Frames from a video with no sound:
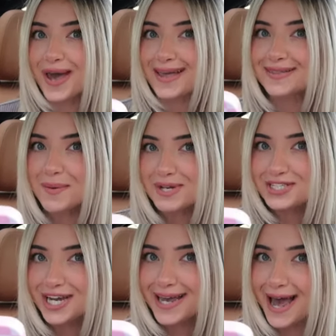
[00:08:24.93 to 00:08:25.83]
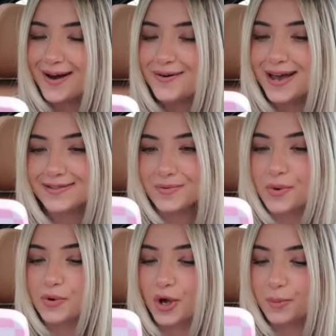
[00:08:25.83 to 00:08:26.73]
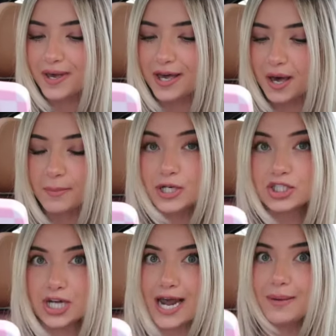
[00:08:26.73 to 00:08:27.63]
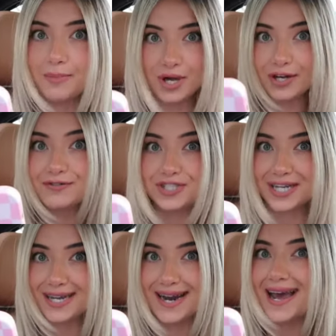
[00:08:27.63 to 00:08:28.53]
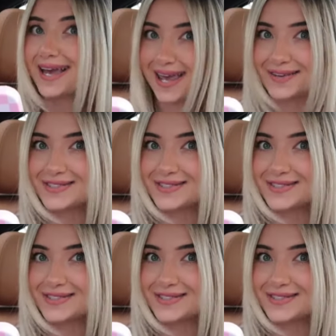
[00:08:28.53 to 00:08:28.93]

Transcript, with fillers: Okay, let me check out and then we will go pick up our giant bucket of chicken at